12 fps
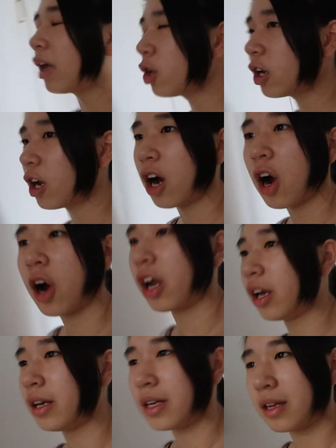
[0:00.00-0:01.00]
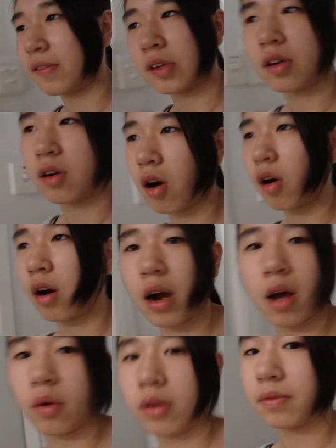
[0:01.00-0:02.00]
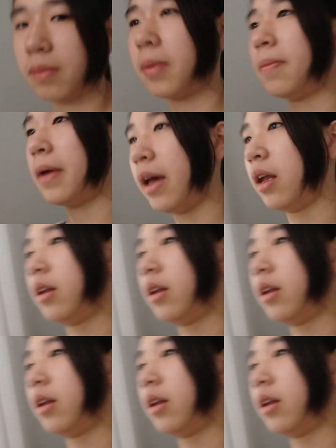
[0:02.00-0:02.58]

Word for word: could hardly even crawl out of a bed.